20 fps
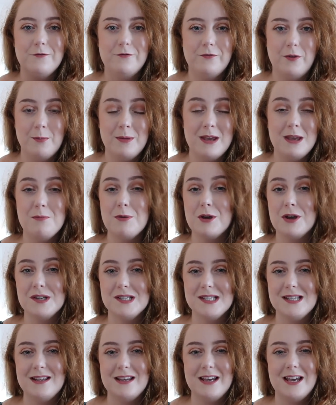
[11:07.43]
For me
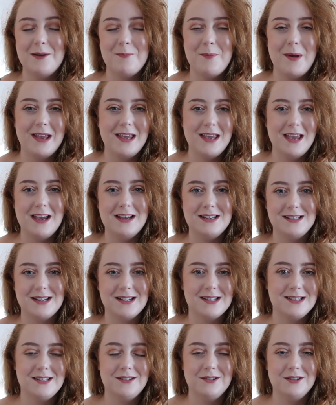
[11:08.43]
personally, in my kit,
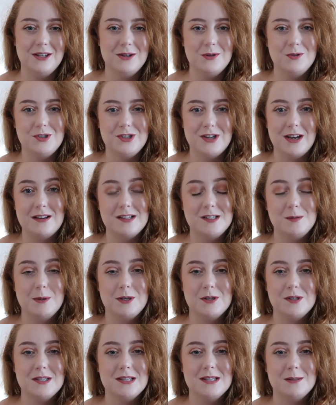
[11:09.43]
I still use gels
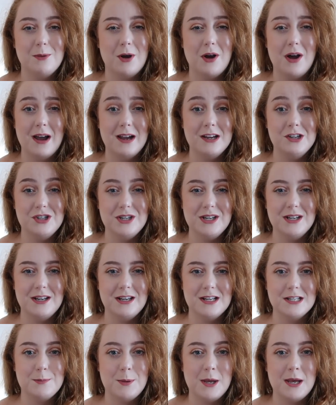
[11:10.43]
because it's more
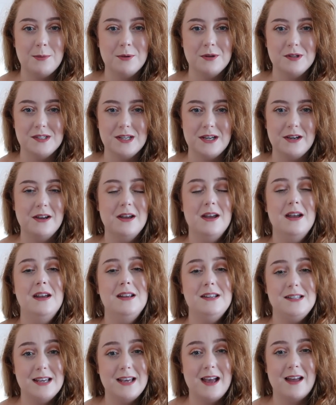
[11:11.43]
hygienic to be able to
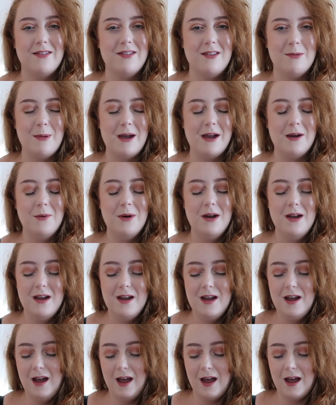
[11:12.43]
decant them out.
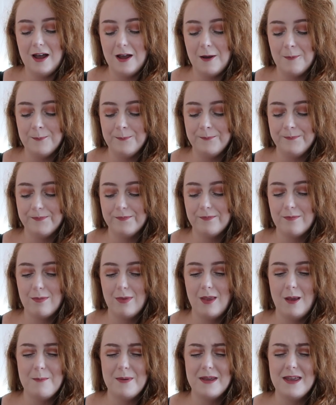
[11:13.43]

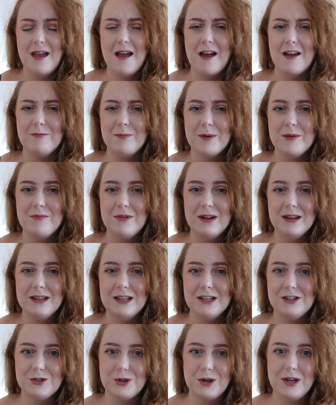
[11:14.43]
But yeah, I've been
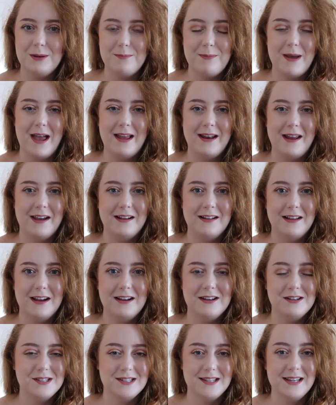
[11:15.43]
really enjoying pen
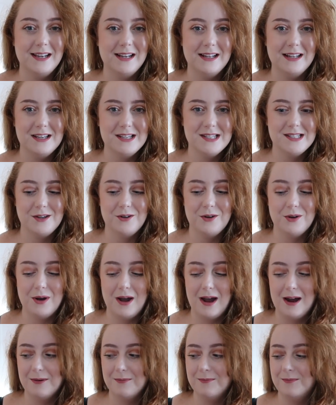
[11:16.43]
eyeliners lately, so
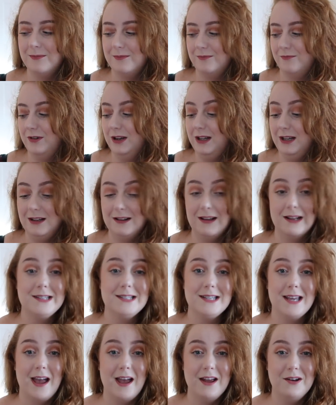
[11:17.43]
I'm really glad
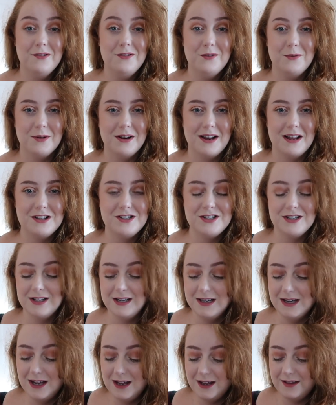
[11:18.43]
to get another one actually.